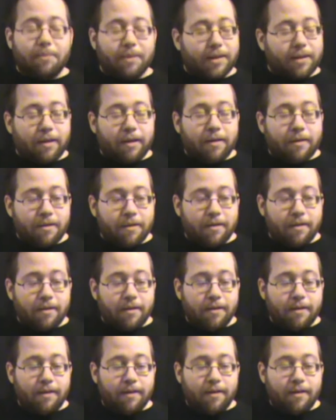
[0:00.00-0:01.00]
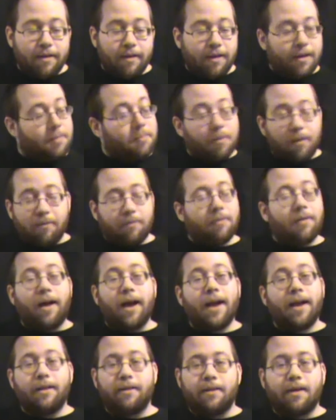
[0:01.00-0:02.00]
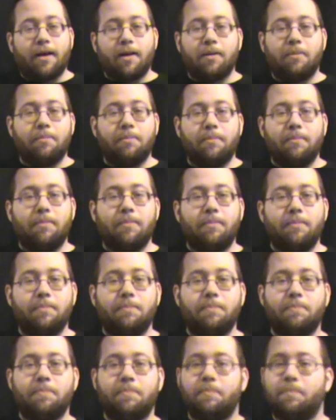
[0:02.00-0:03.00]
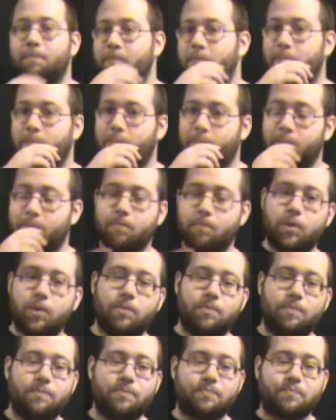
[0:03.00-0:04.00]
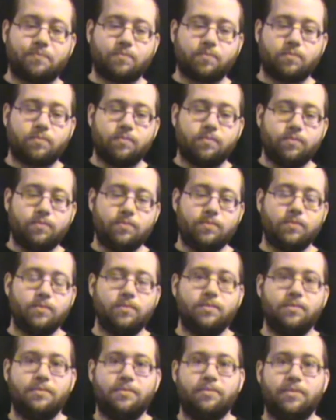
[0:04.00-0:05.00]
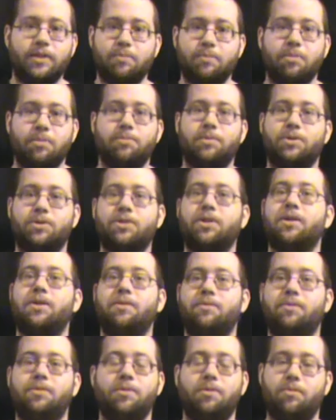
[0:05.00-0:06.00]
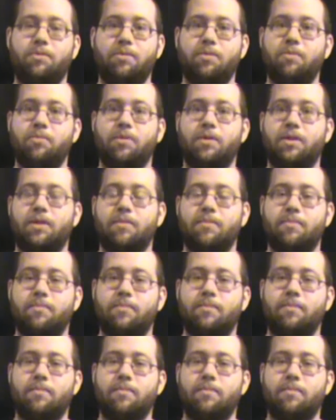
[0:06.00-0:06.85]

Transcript: got me there. You put flags on them, but that's pretty much all you do with them.